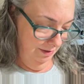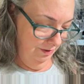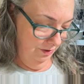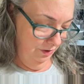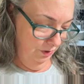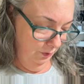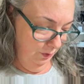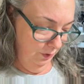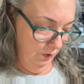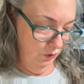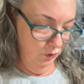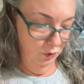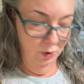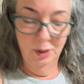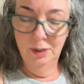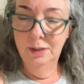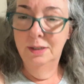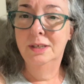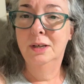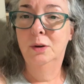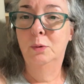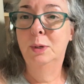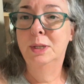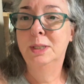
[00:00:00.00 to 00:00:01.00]
Do the
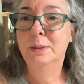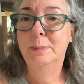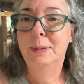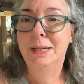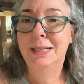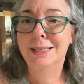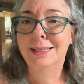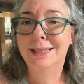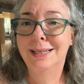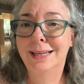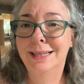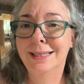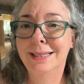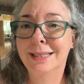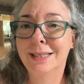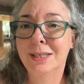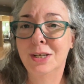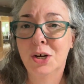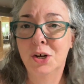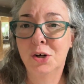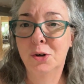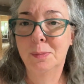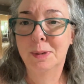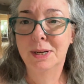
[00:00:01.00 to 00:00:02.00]
drawings always make sense?
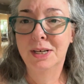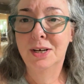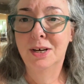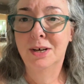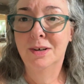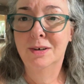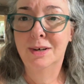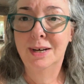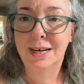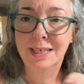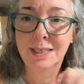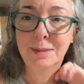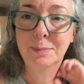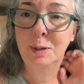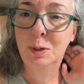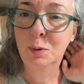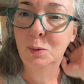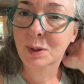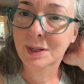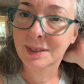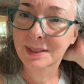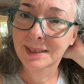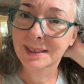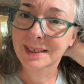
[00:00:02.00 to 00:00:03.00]
No. My daughter asked me
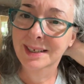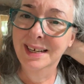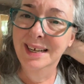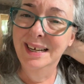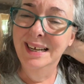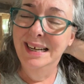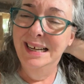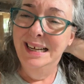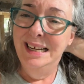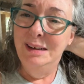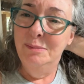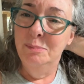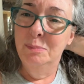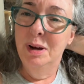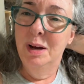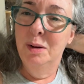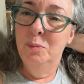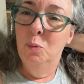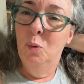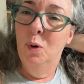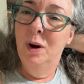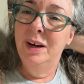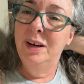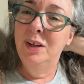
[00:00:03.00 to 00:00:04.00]
once,
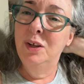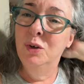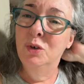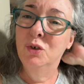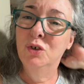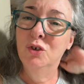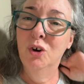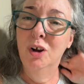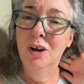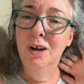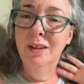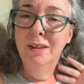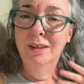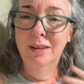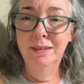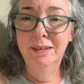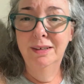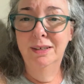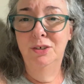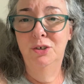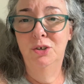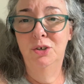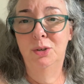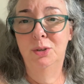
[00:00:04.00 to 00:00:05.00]
Mom, why do you draw the
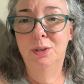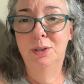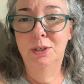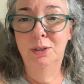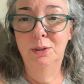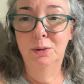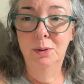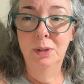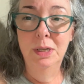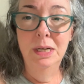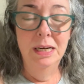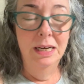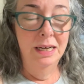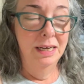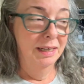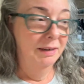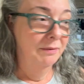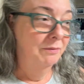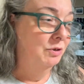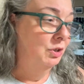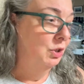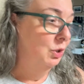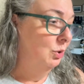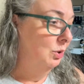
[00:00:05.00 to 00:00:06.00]
things you do? I
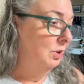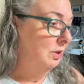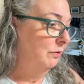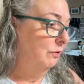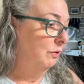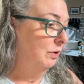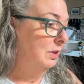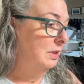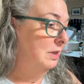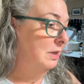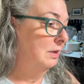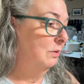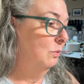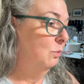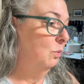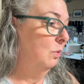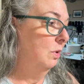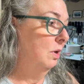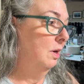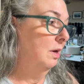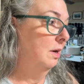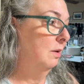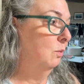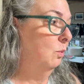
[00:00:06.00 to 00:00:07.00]
have two different
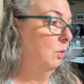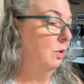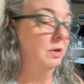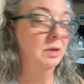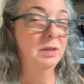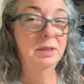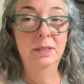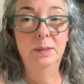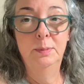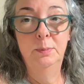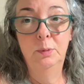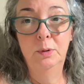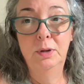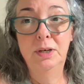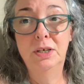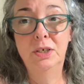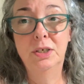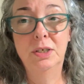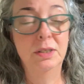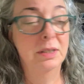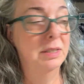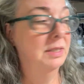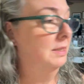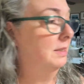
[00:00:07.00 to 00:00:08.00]
uh, word
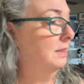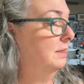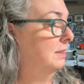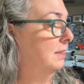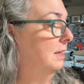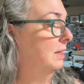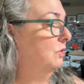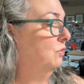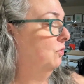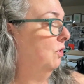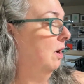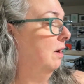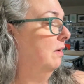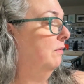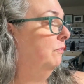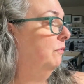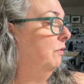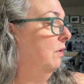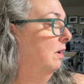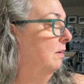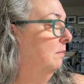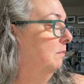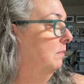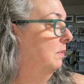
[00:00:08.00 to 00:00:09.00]
inspiration lists I draw
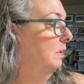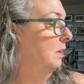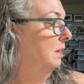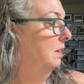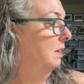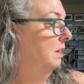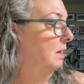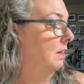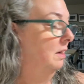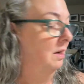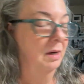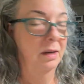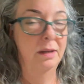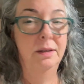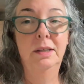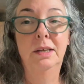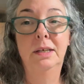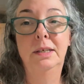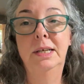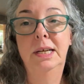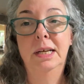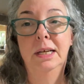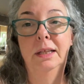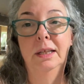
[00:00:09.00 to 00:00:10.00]
from on the
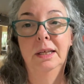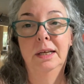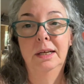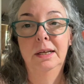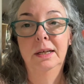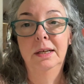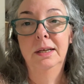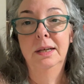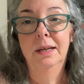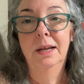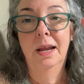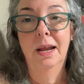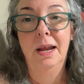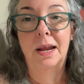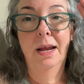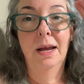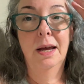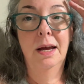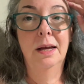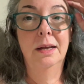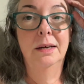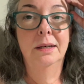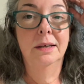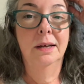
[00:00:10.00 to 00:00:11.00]
daily,
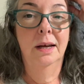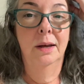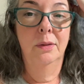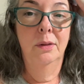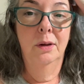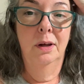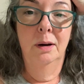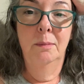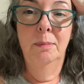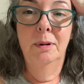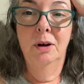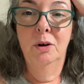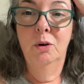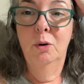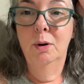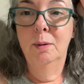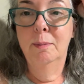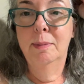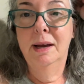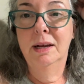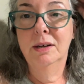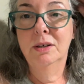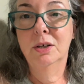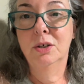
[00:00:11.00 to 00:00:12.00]
and I thought about going
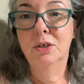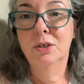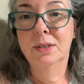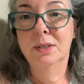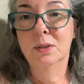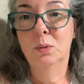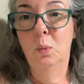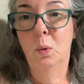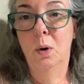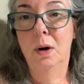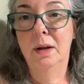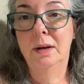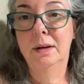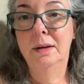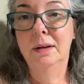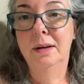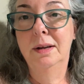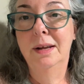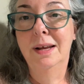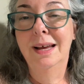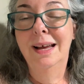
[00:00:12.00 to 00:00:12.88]
back to just one.